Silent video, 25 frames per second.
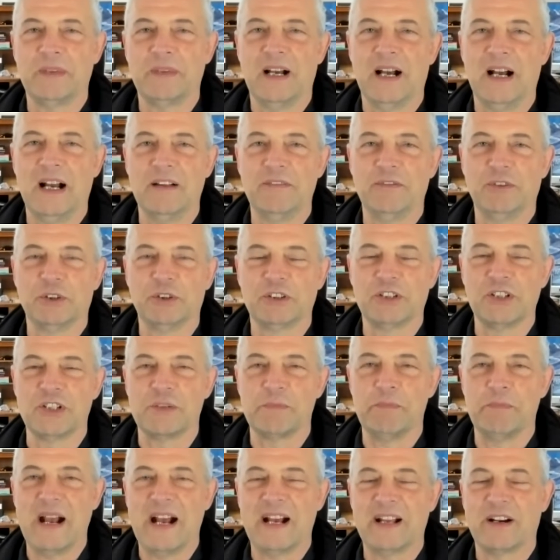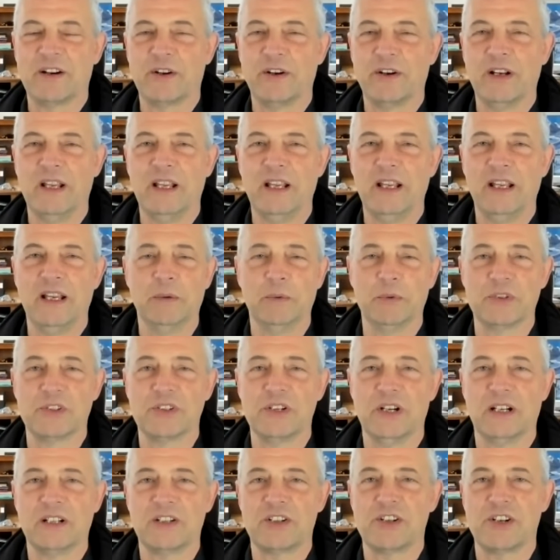The high voltage battery was
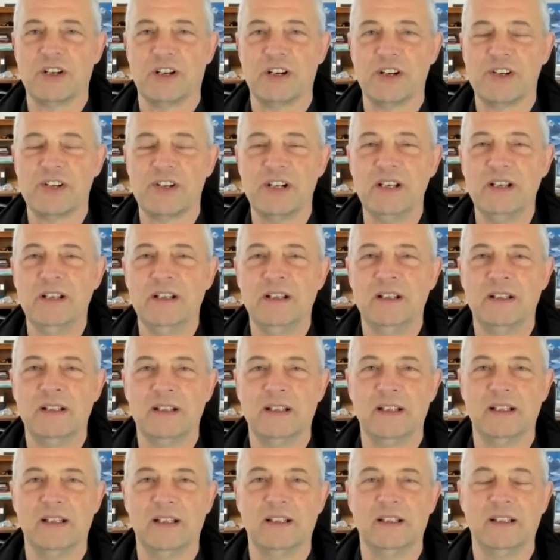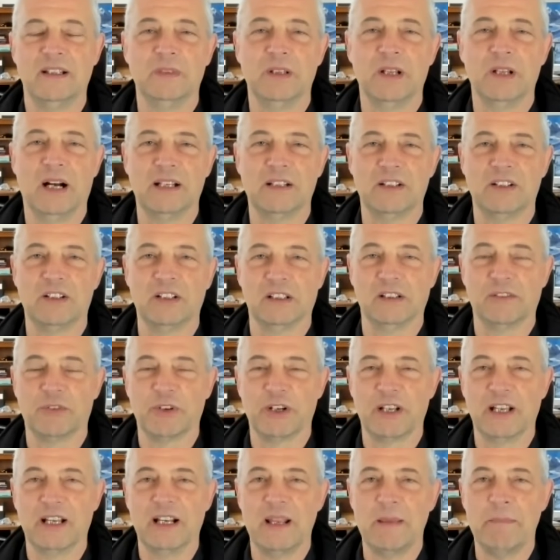not charging and not
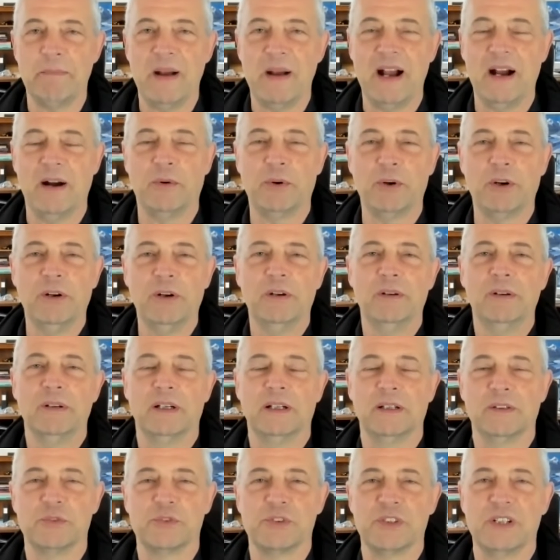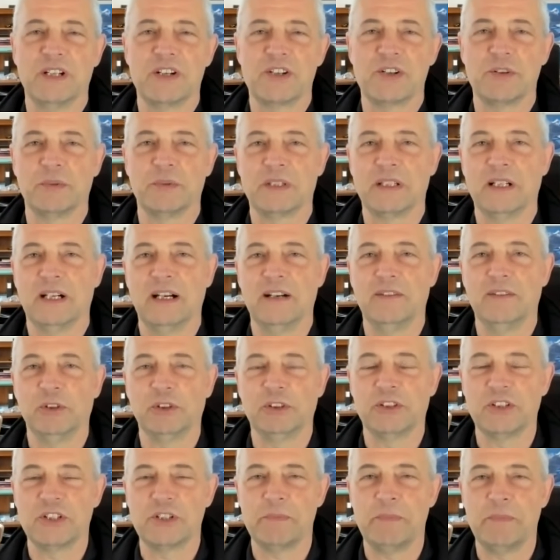delivering any power. There's an issue with the high
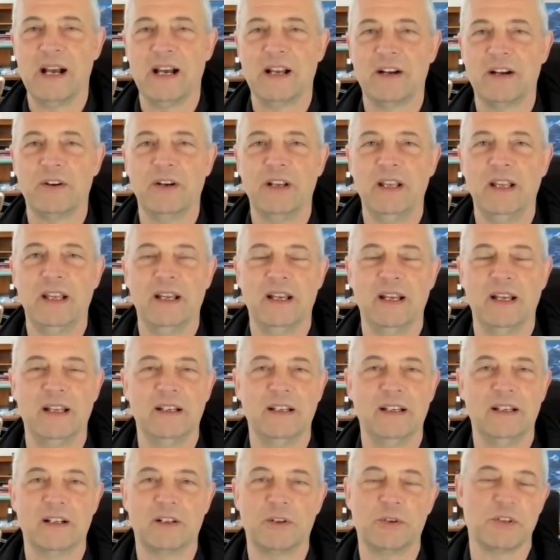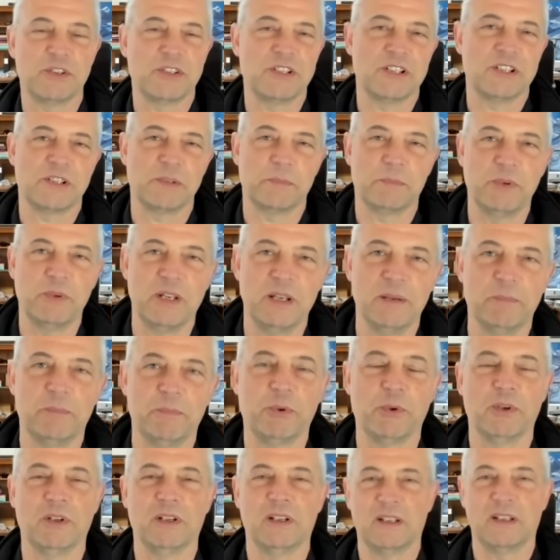voltage battery. And of course, that's a pretty
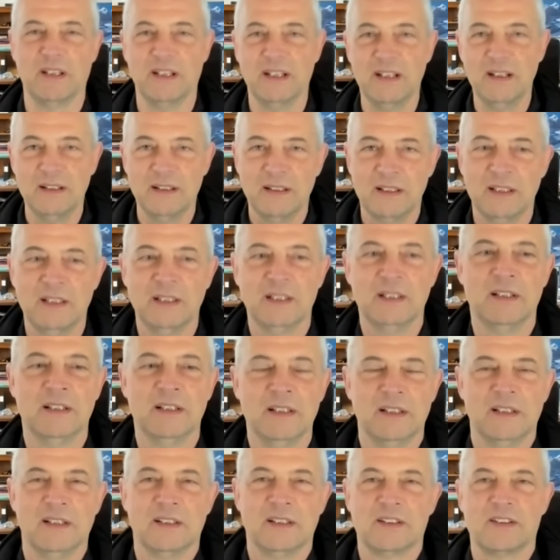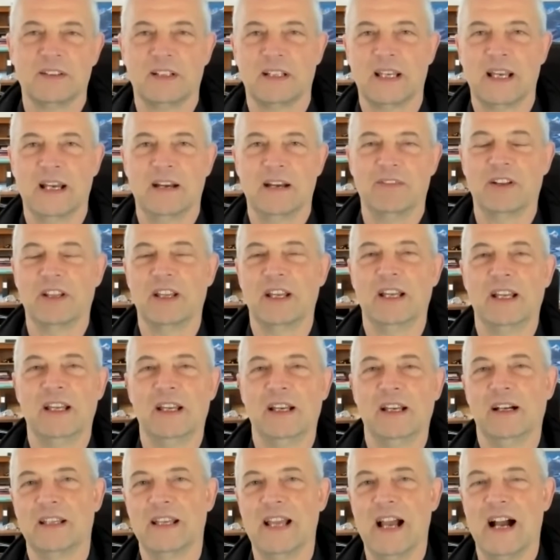important thing. It's like having
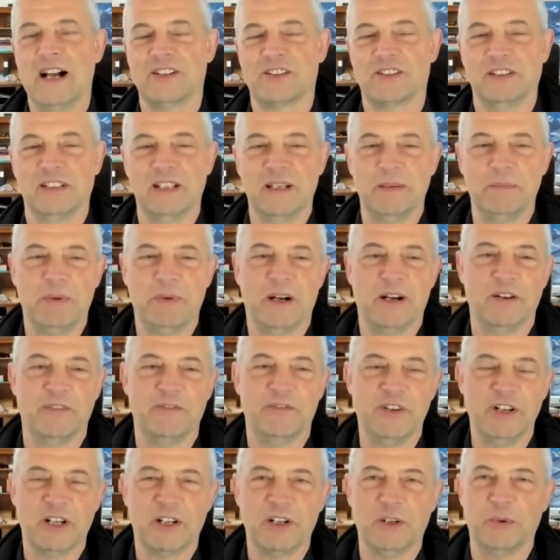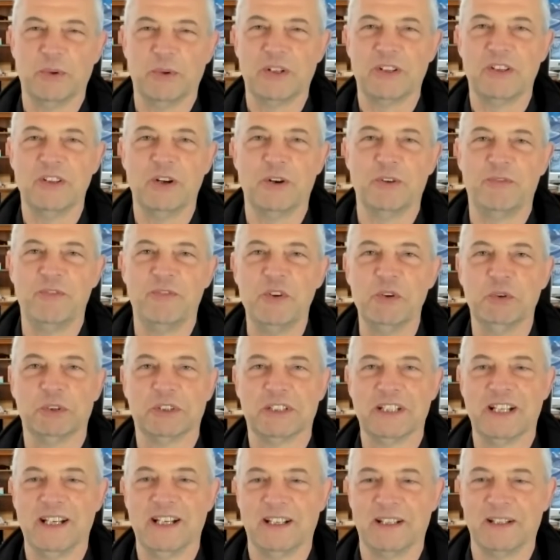a gasoline powered vehicle with no fuel
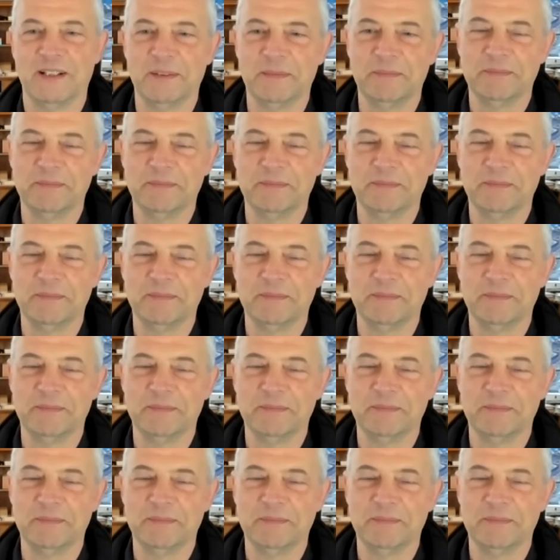tank.